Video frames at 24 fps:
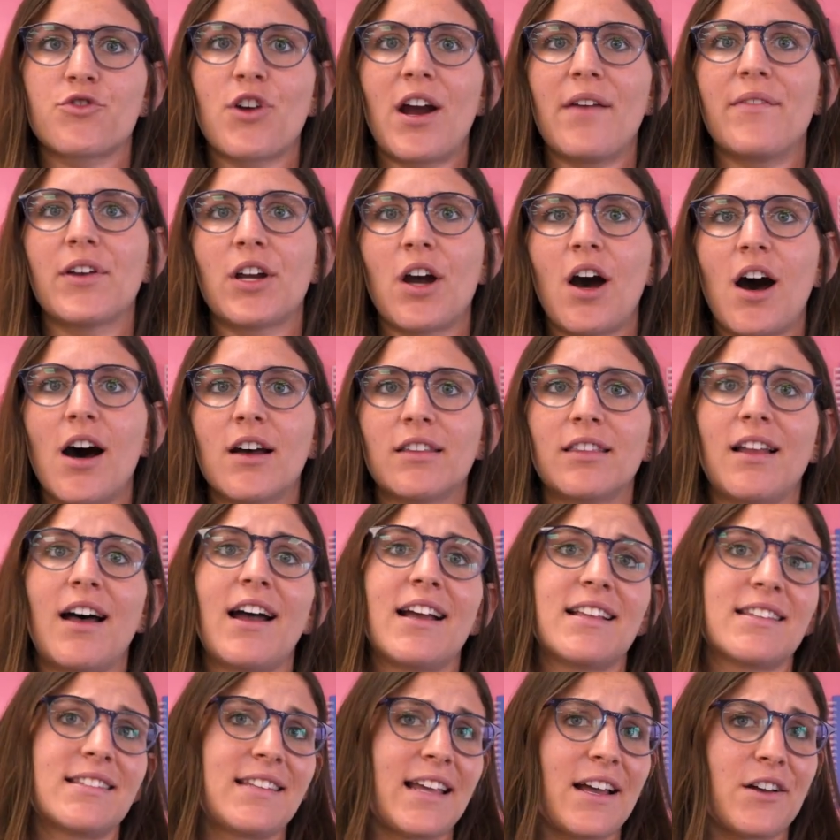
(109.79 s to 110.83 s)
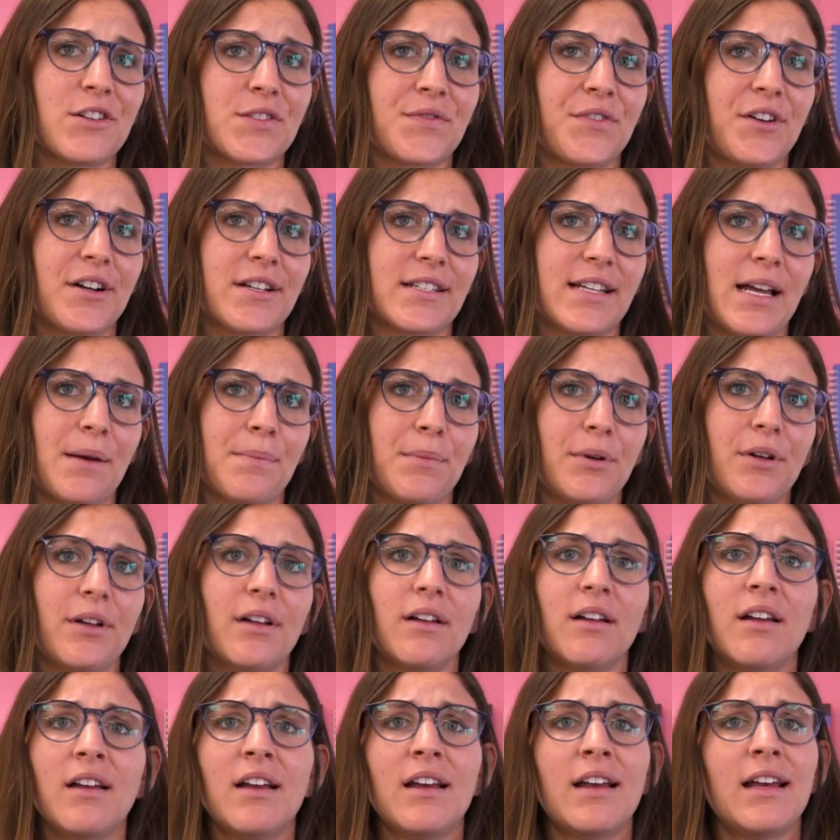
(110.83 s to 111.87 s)
driving online sales, for
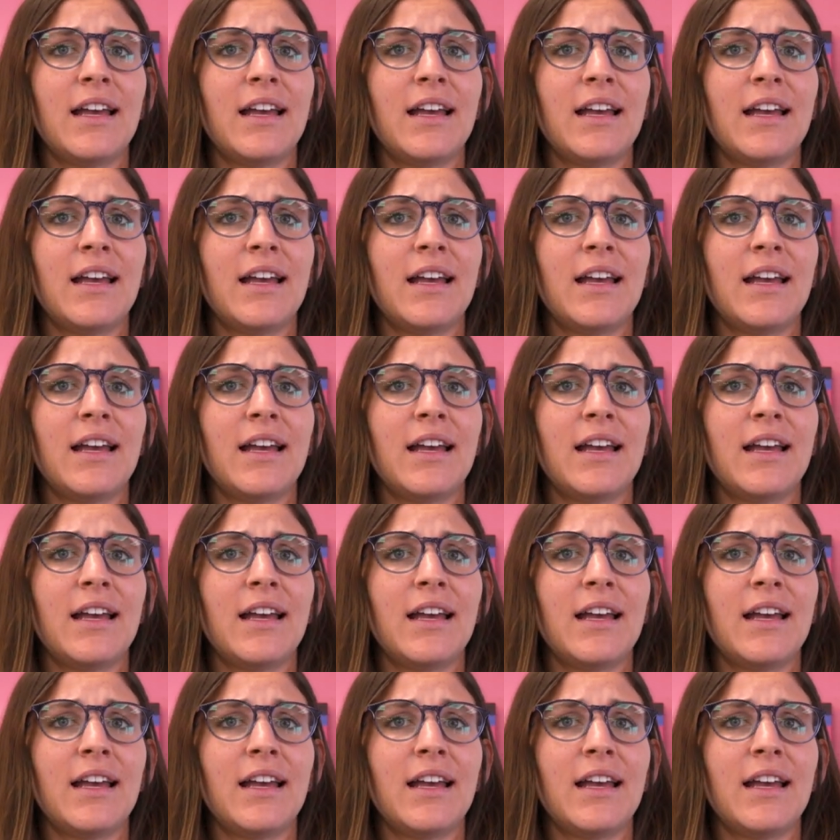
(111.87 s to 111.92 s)
example,